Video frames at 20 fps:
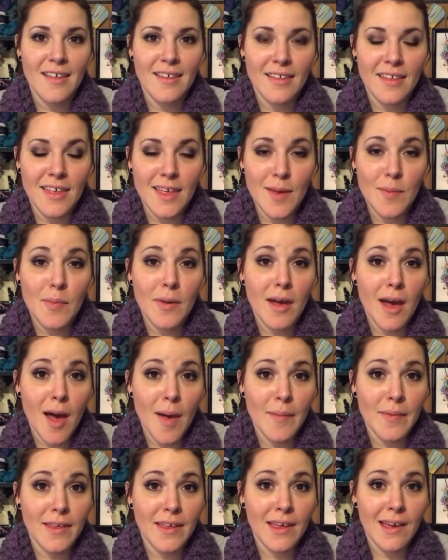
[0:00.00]
Keep Calm
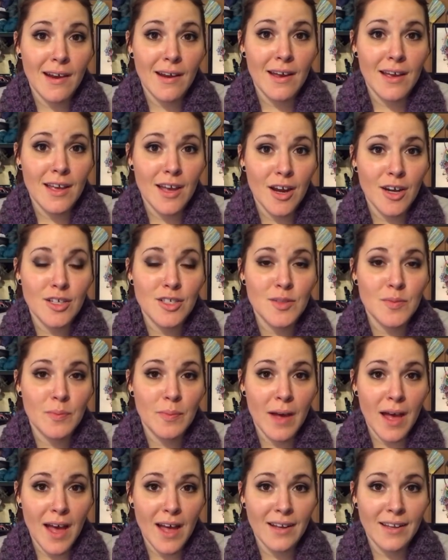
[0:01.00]
and Carry Yarns
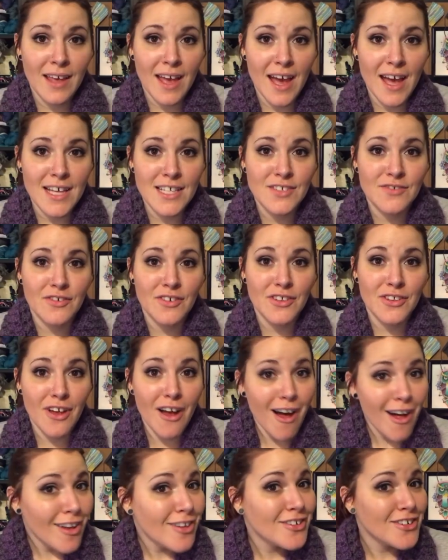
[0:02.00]
podcast for the
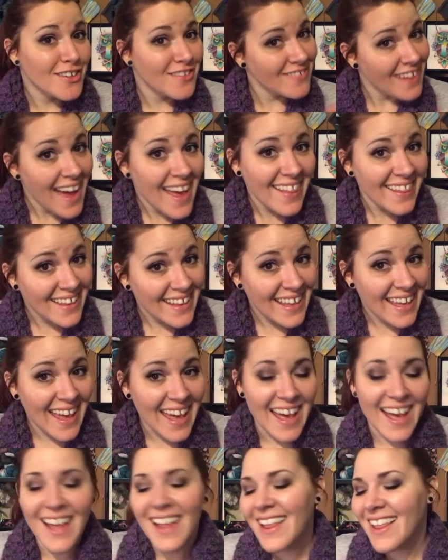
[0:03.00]
Ultraviolet
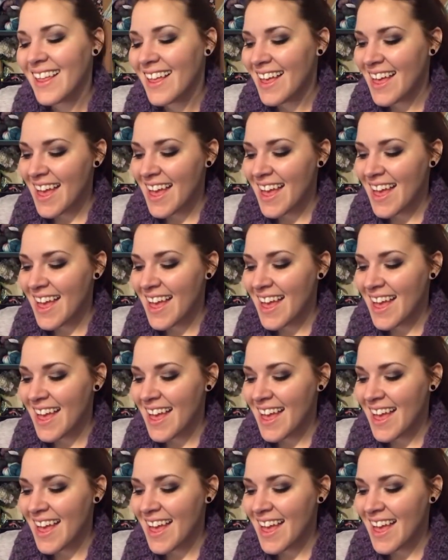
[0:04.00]
cowl.